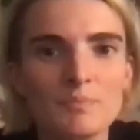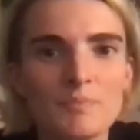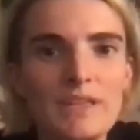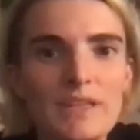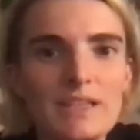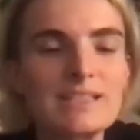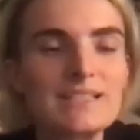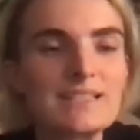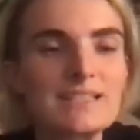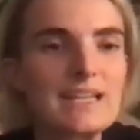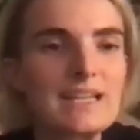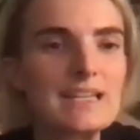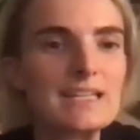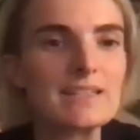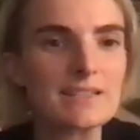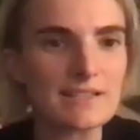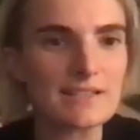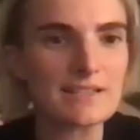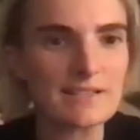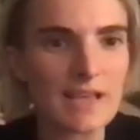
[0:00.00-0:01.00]
extend
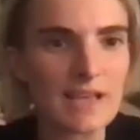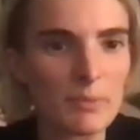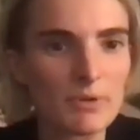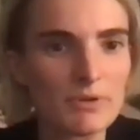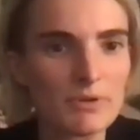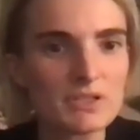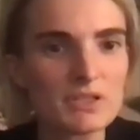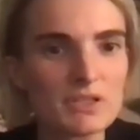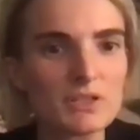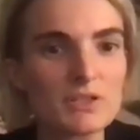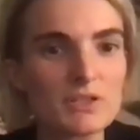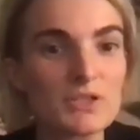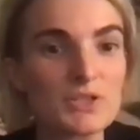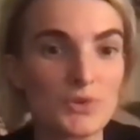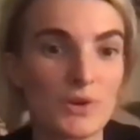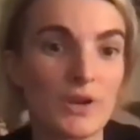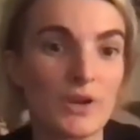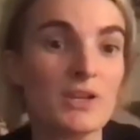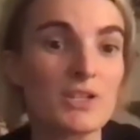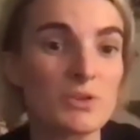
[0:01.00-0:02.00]
the Sabbath to the
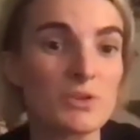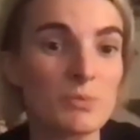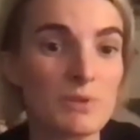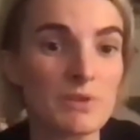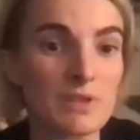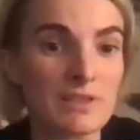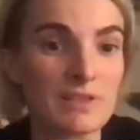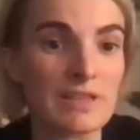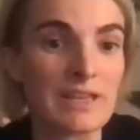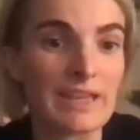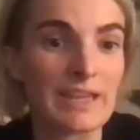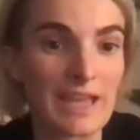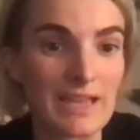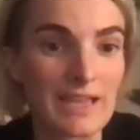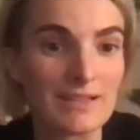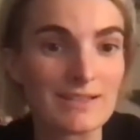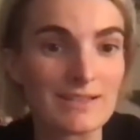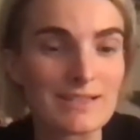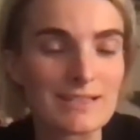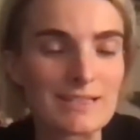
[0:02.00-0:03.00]
stranger within their
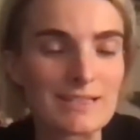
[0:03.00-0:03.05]
gates.